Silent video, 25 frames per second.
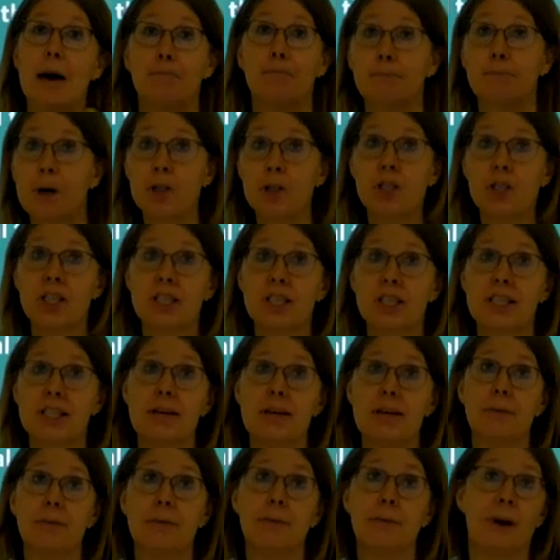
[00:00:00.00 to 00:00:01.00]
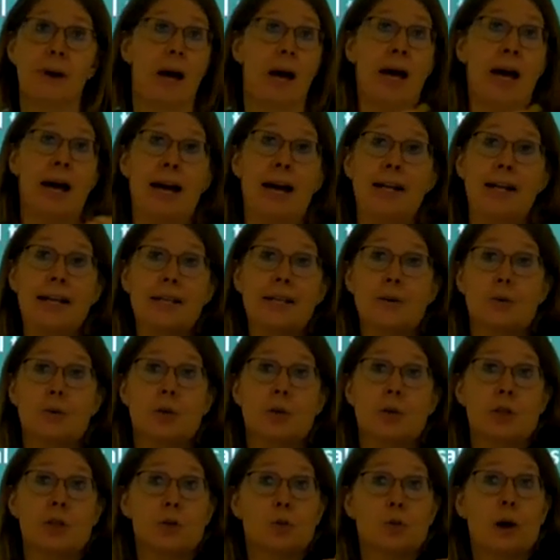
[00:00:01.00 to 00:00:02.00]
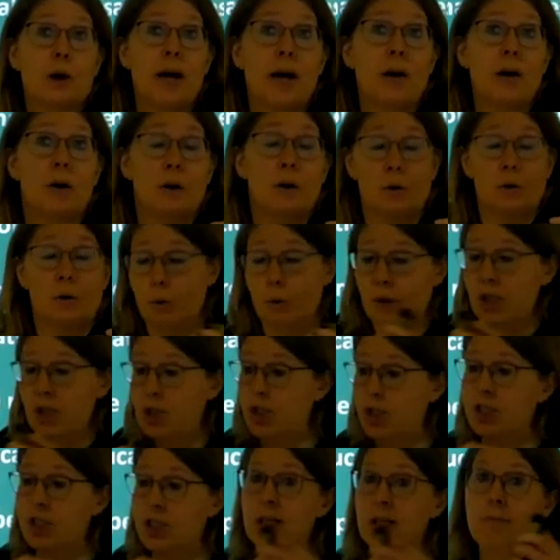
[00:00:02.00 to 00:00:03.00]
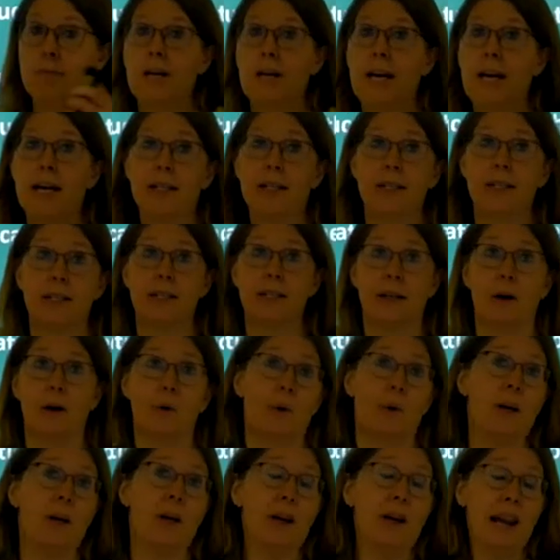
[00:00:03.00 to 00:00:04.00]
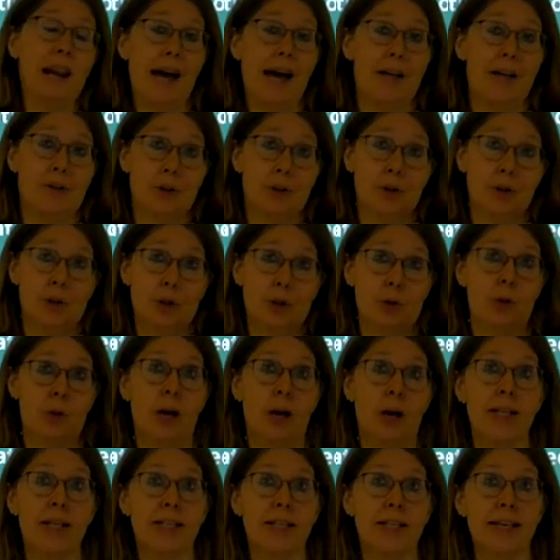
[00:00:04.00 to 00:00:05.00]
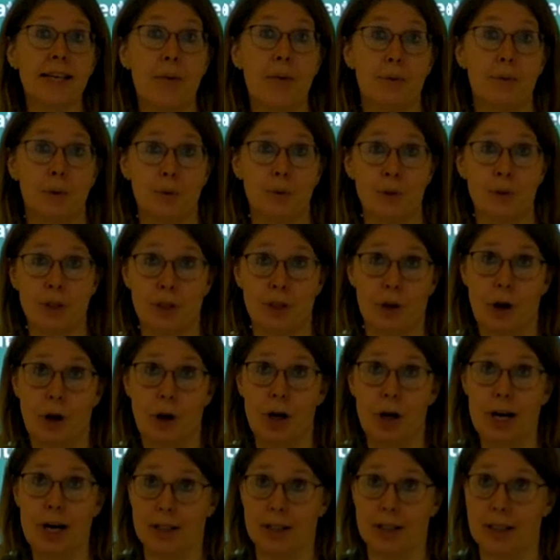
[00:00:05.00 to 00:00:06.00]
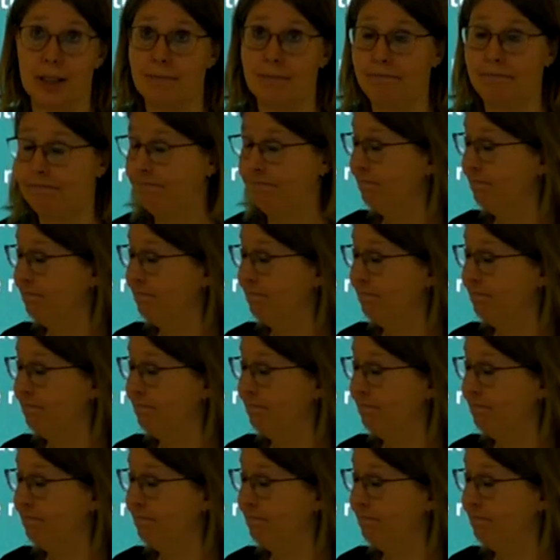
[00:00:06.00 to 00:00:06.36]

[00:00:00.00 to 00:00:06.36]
and positive, and that was why we stimulate, we like to do escape rooms or not.